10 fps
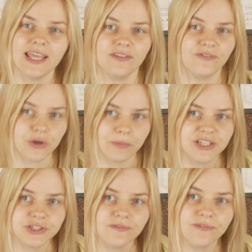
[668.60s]
the
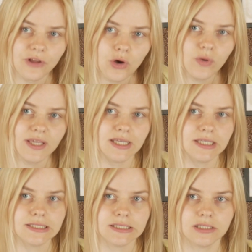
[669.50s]
information flow
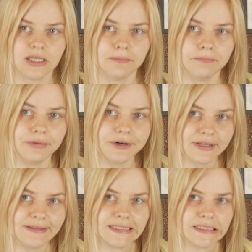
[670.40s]
is
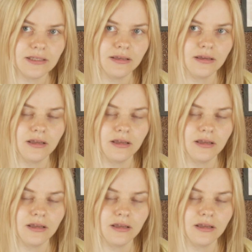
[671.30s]
important.